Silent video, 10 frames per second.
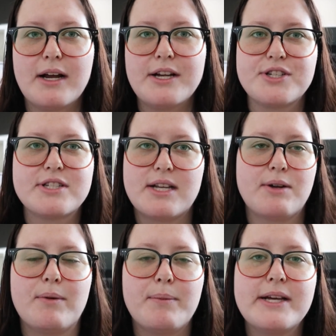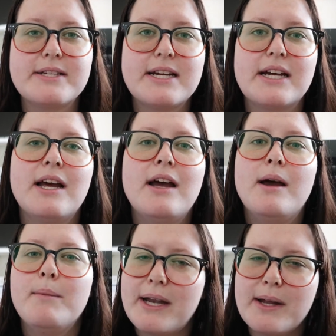I just like replaced it,
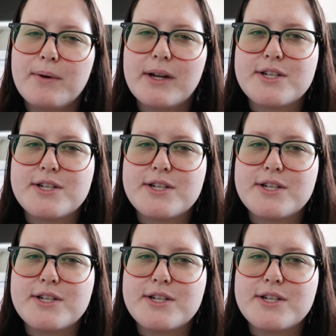but I didn't want